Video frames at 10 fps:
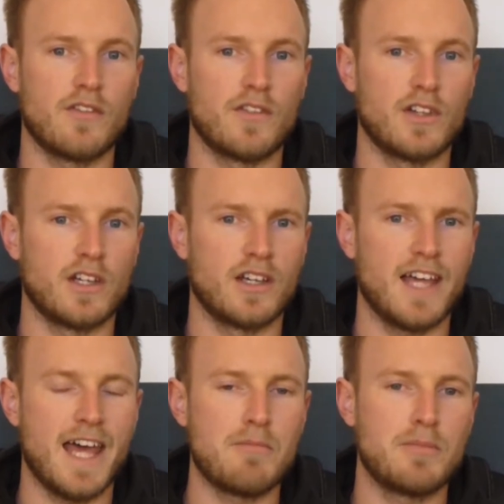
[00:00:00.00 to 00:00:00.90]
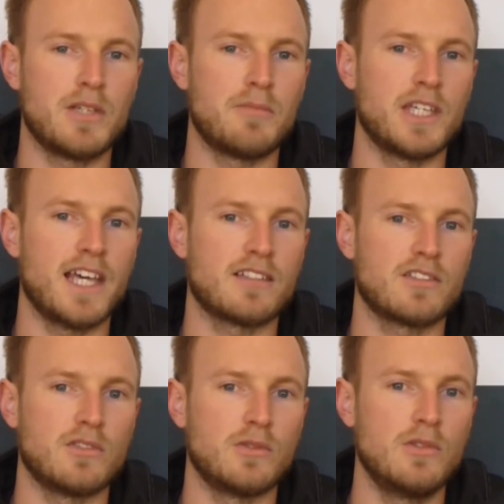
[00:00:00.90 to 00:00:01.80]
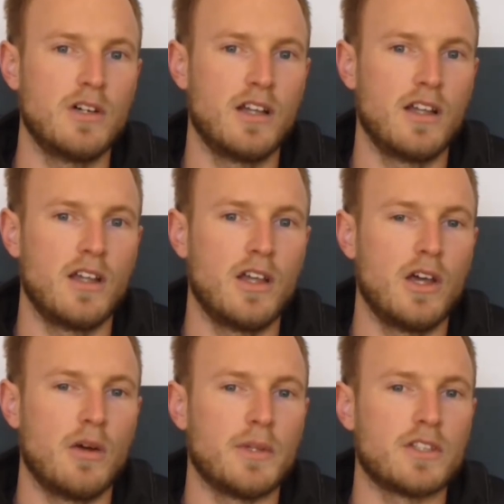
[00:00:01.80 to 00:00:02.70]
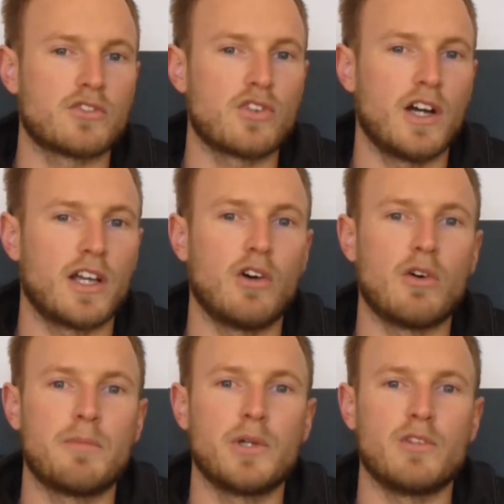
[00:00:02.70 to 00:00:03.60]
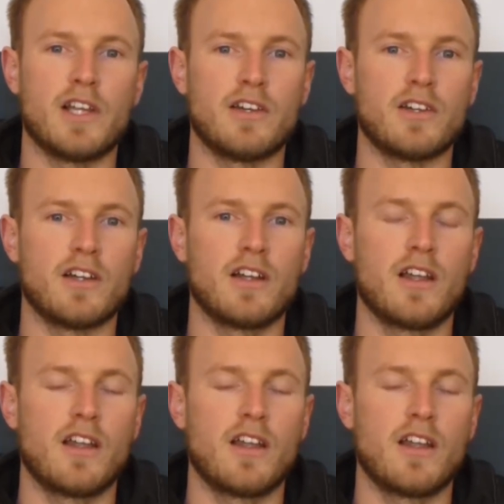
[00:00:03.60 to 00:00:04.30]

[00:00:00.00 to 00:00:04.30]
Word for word: the MPPS tool with the Tricore bootloader.